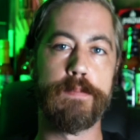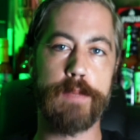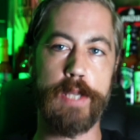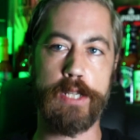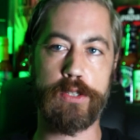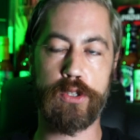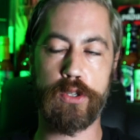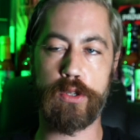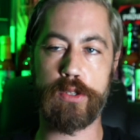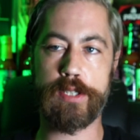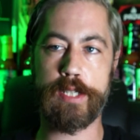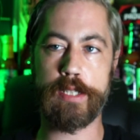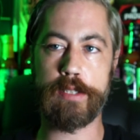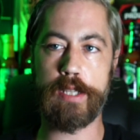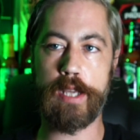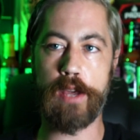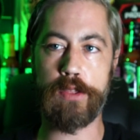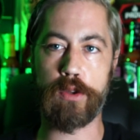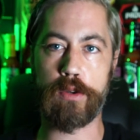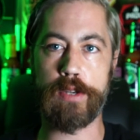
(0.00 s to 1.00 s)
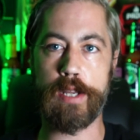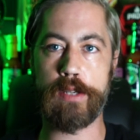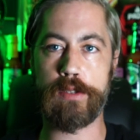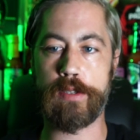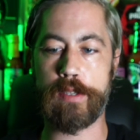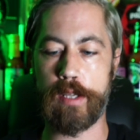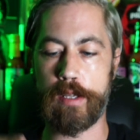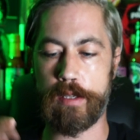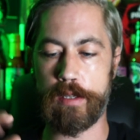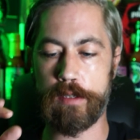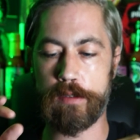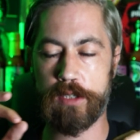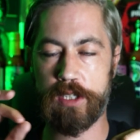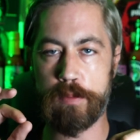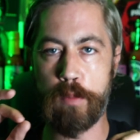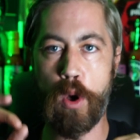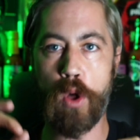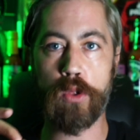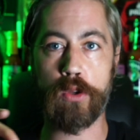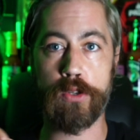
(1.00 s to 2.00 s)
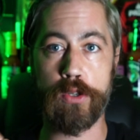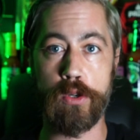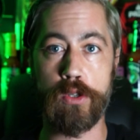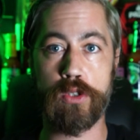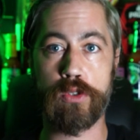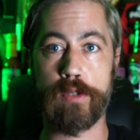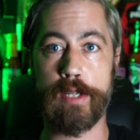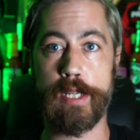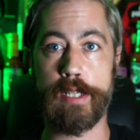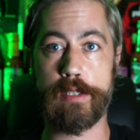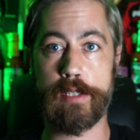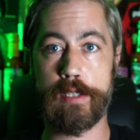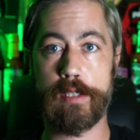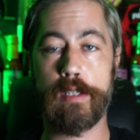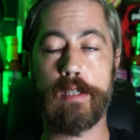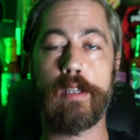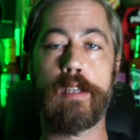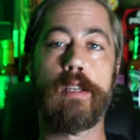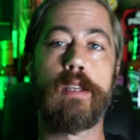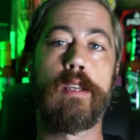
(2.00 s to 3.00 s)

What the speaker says: Introducing the smaller nutrients